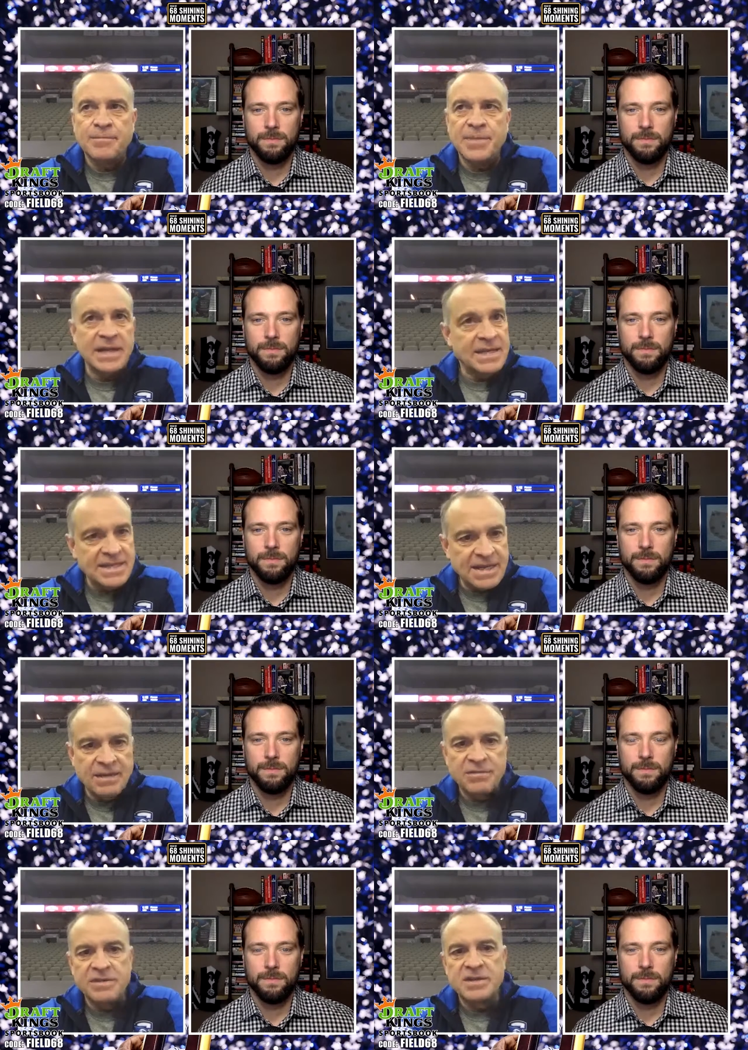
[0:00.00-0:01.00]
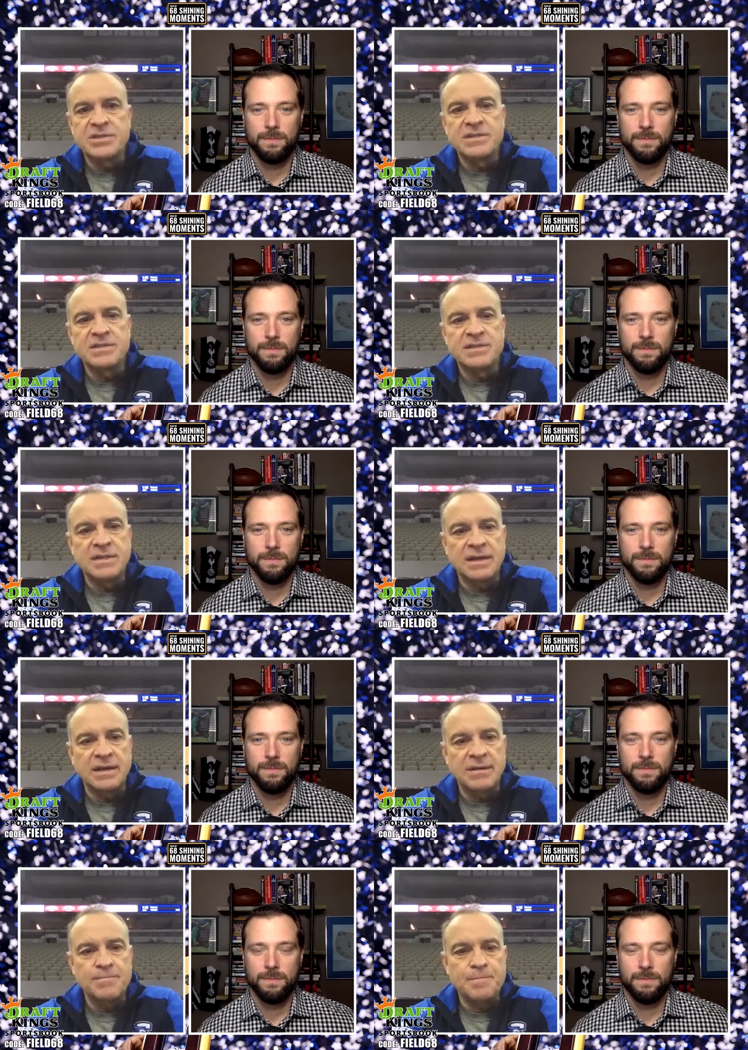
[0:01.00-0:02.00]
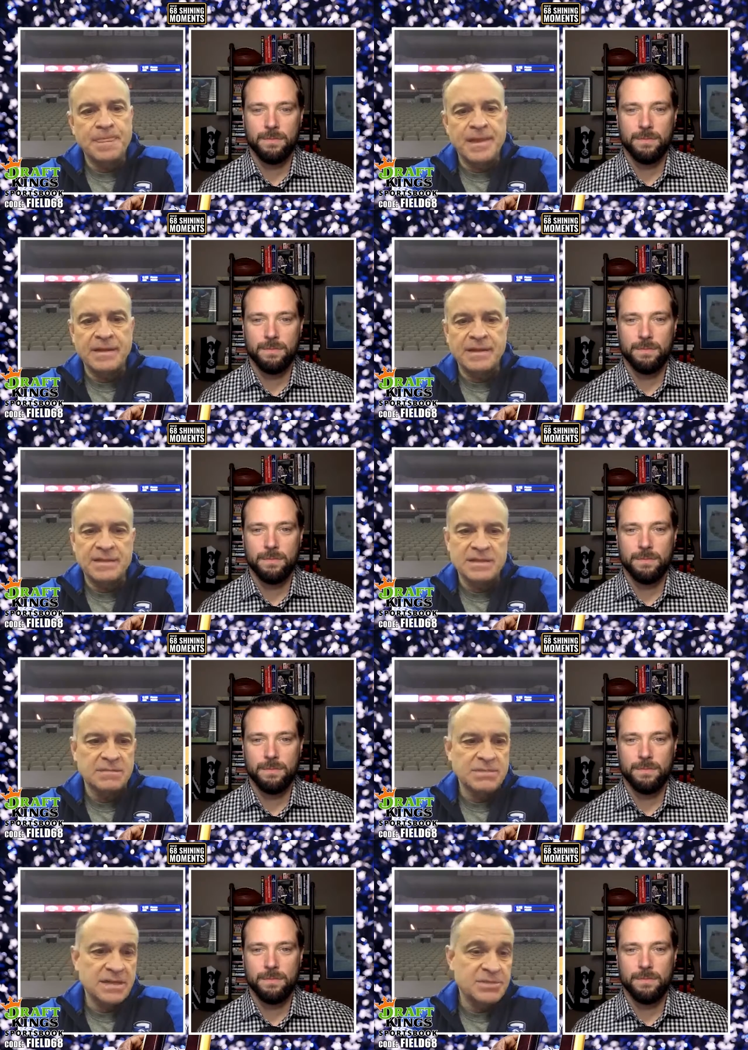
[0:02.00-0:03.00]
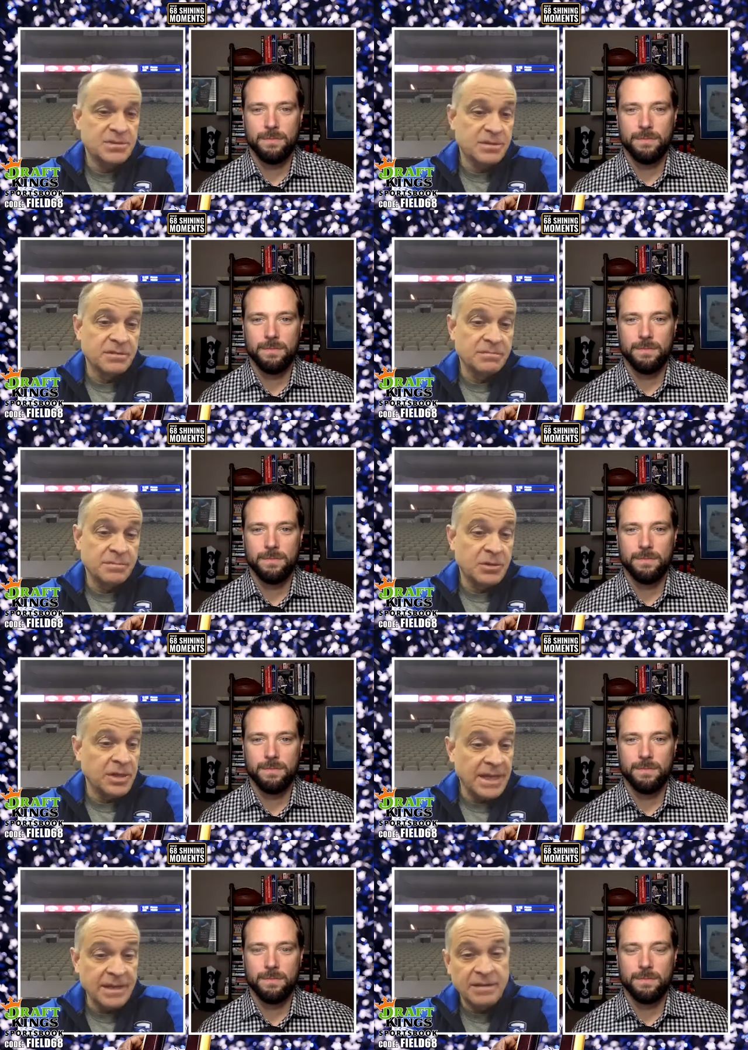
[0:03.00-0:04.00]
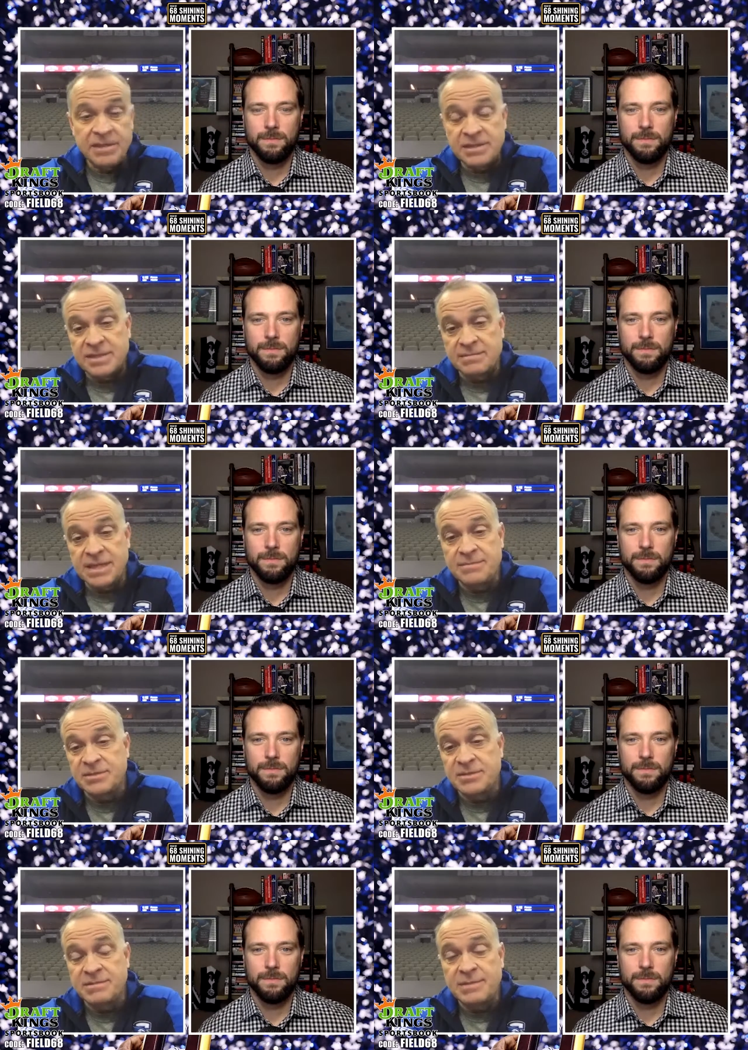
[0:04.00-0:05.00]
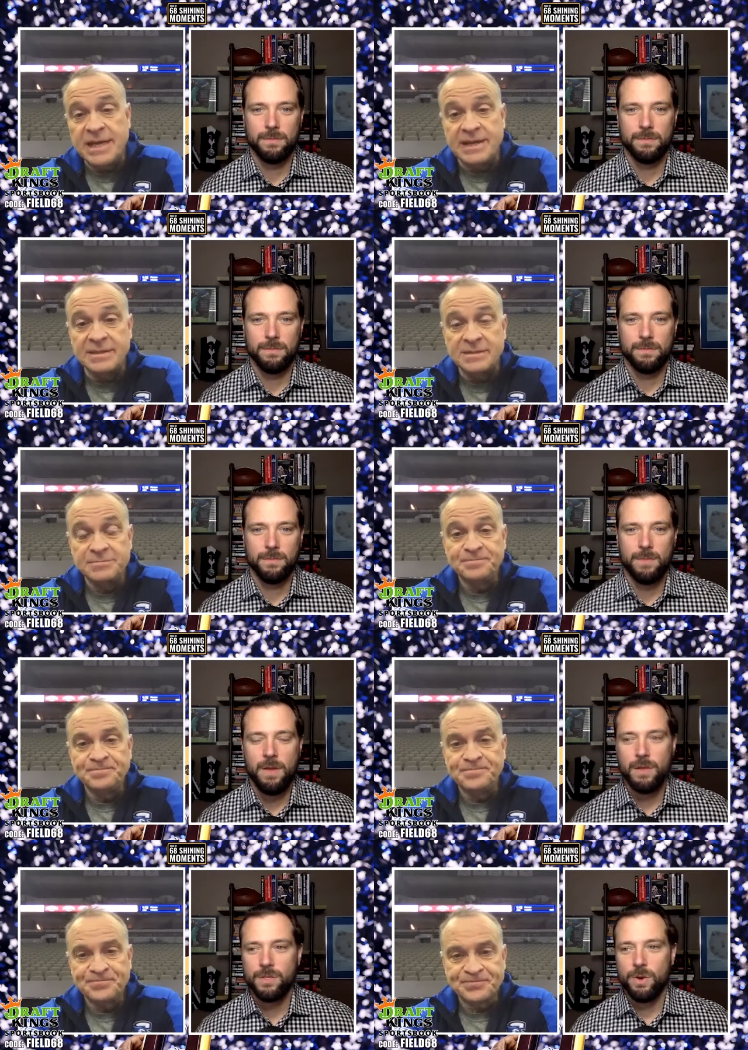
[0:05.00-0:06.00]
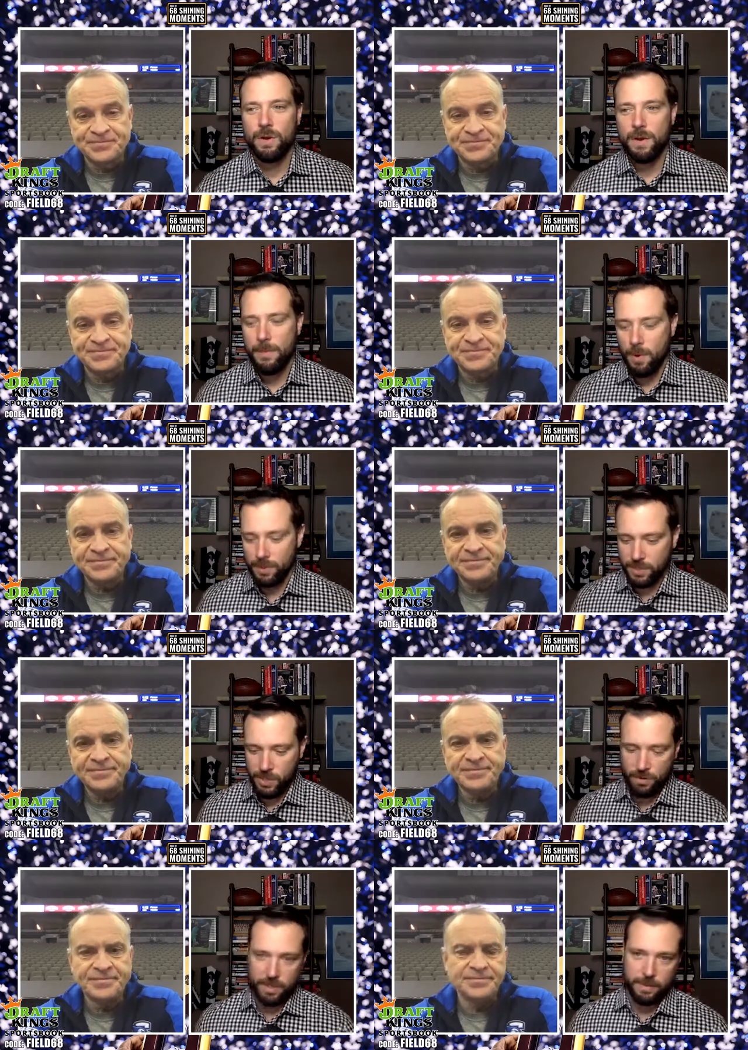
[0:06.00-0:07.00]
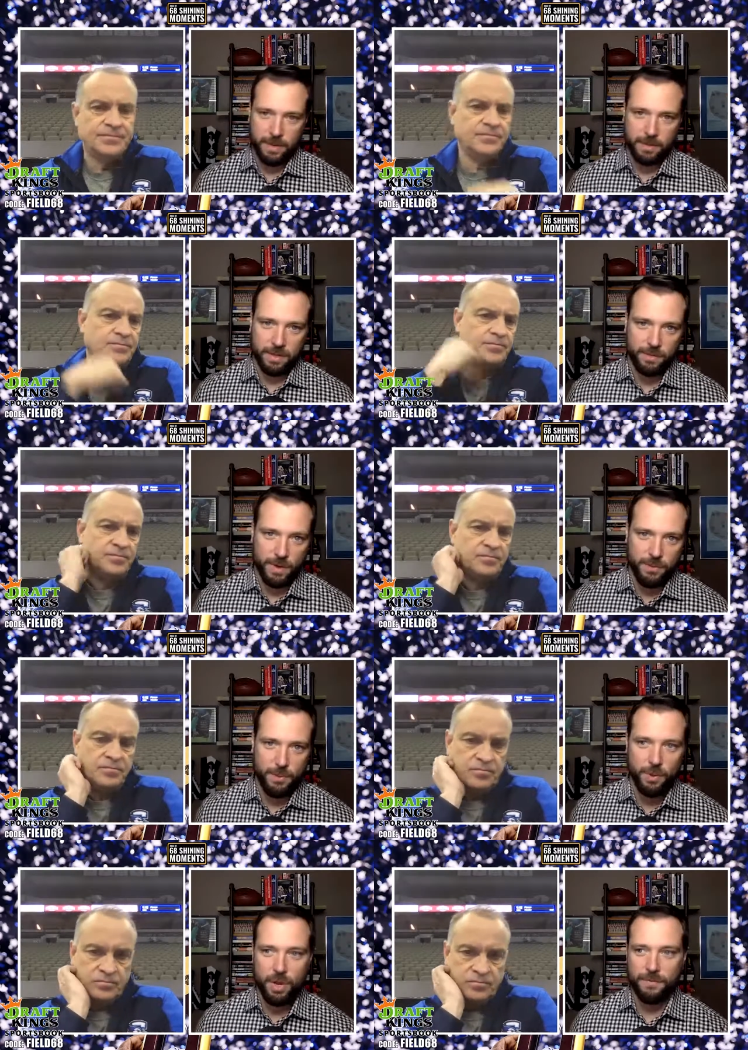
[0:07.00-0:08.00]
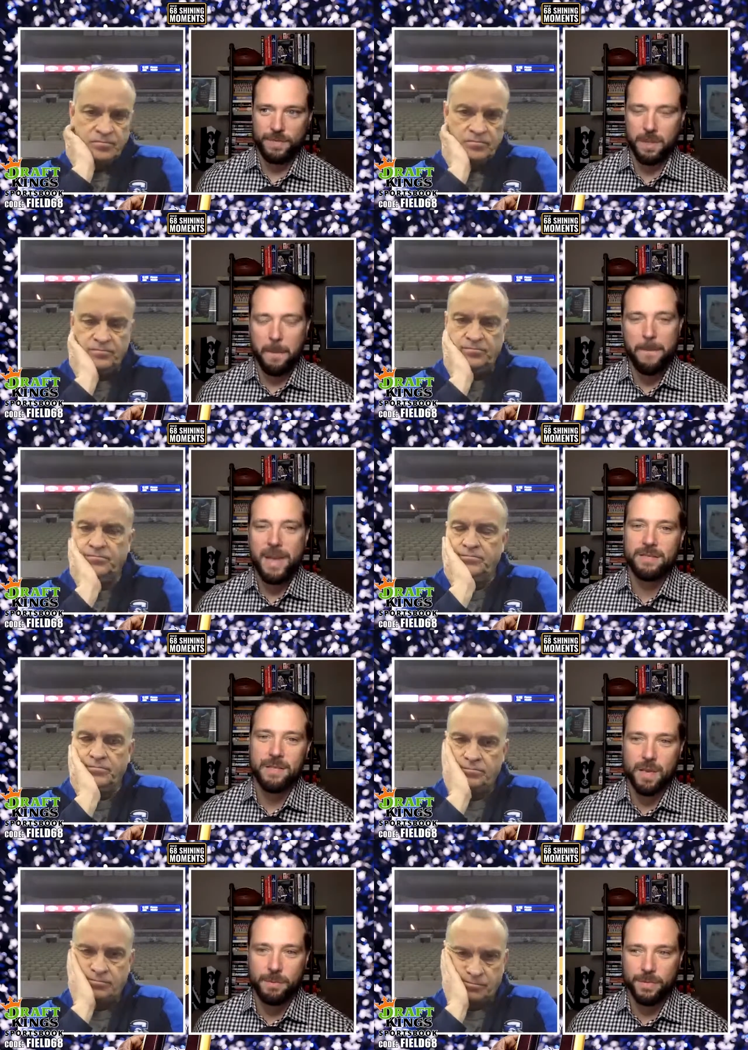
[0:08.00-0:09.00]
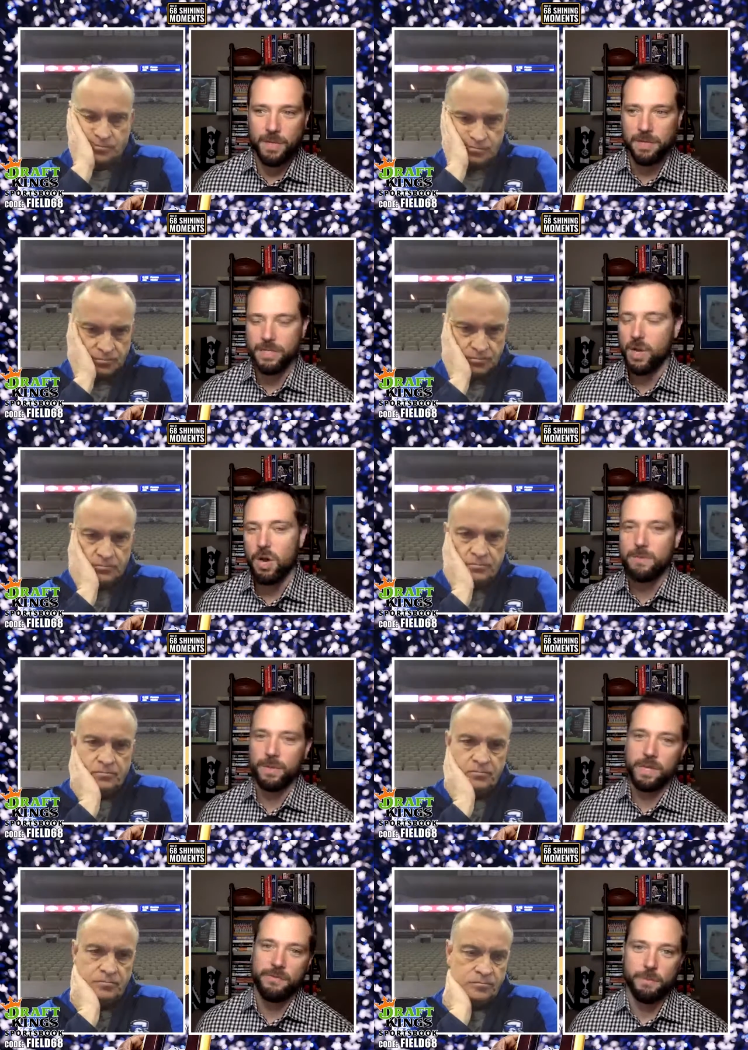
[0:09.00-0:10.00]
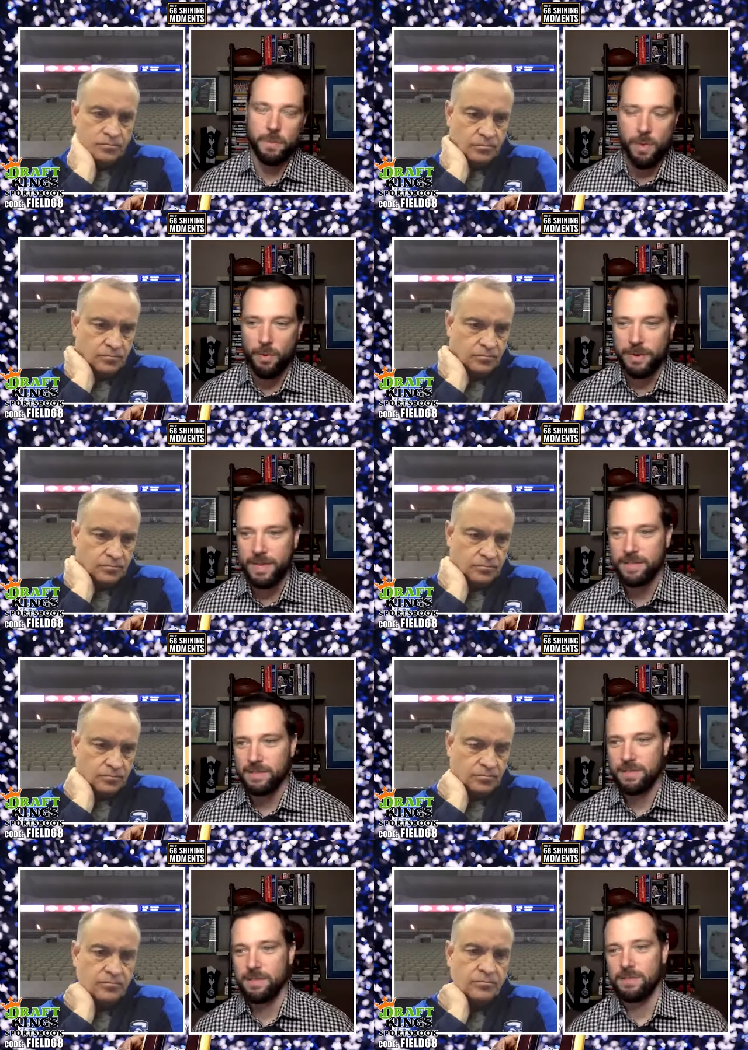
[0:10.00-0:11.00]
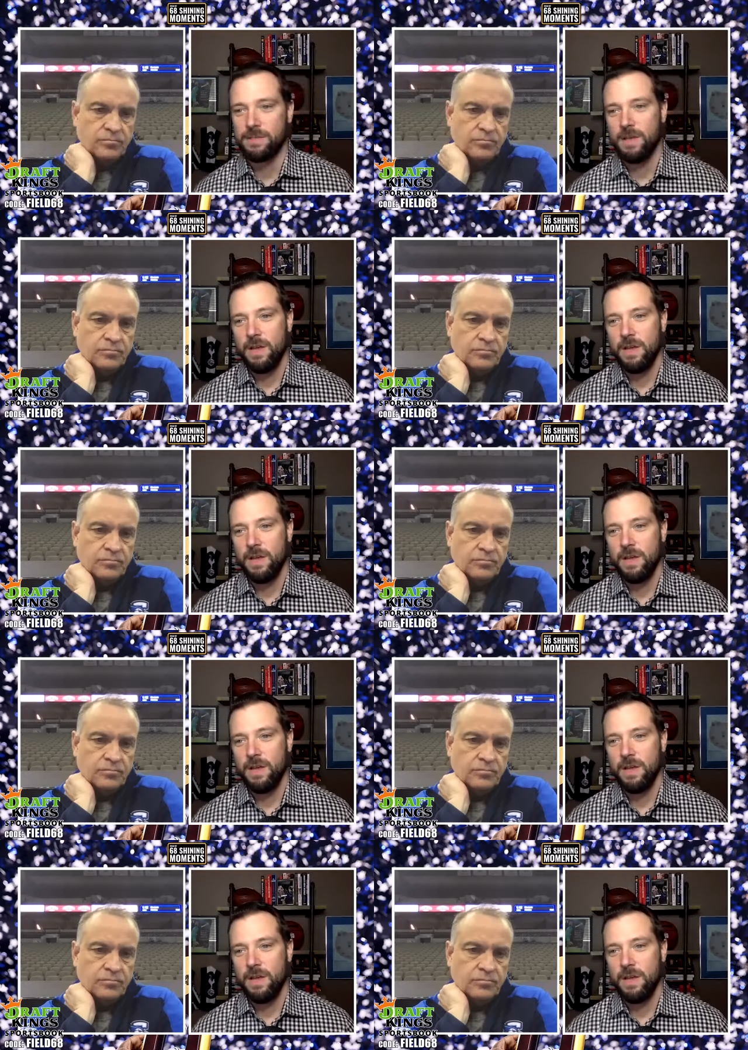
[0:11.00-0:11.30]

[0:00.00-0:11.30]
Speaker 1: it is a game of inches, um, and and sometimes you're on the good end of it, and sometimes you're on the bad end.
Speaker 2: So I'm always curious about this, right? You pull off this amazing upset. It's an unbelievable moment. It's it's